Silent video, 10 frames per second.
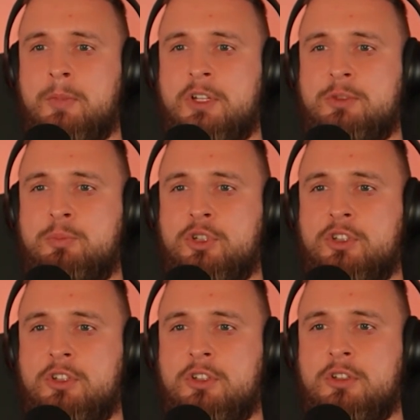It's
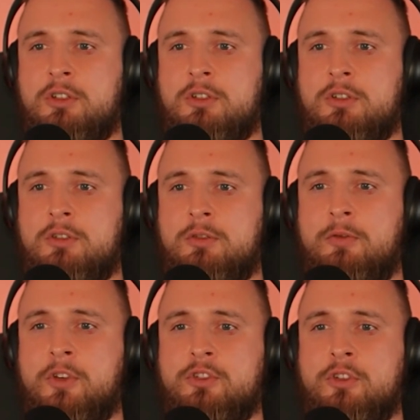pretty
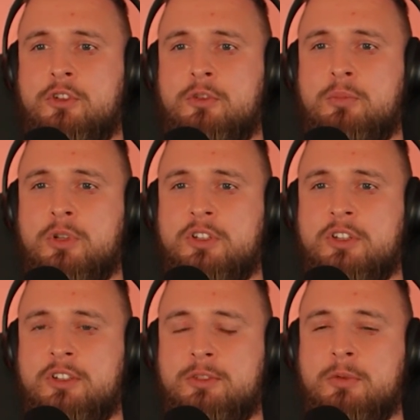feature complete
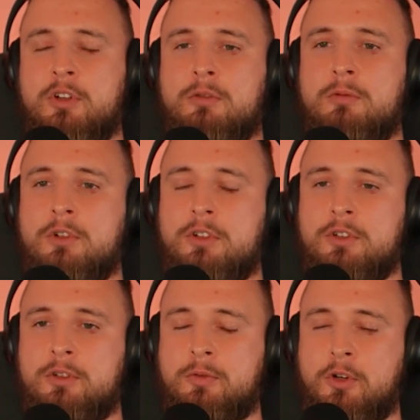as well,
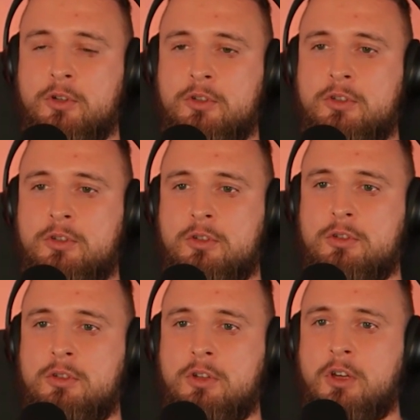right? You've got
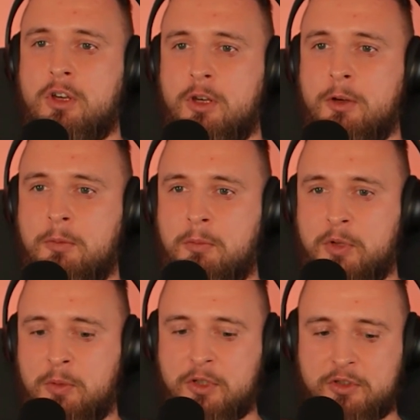
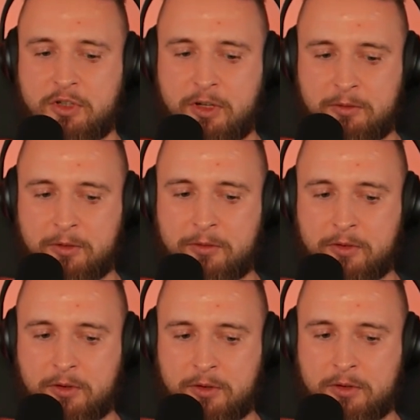pretty much
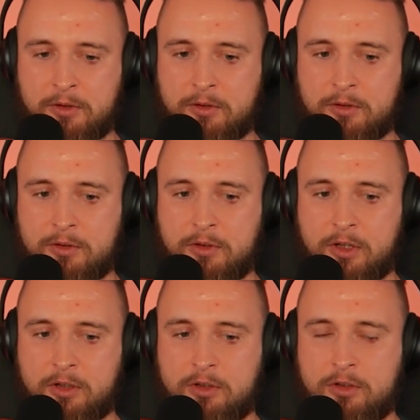everything
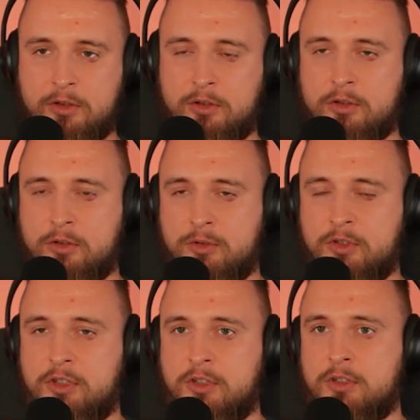that you
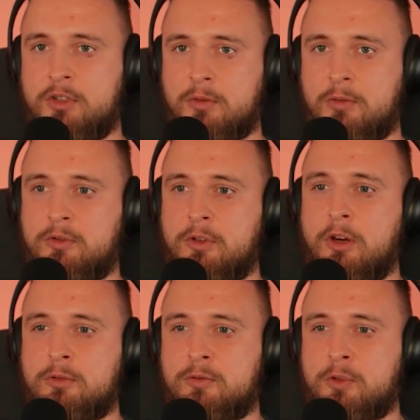need right
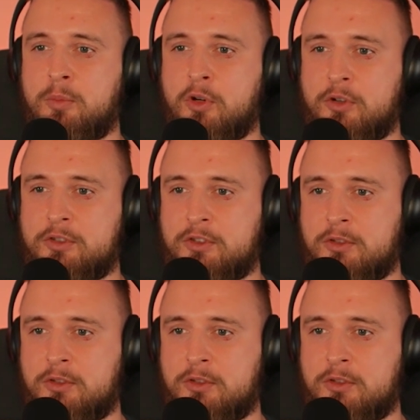out of the box.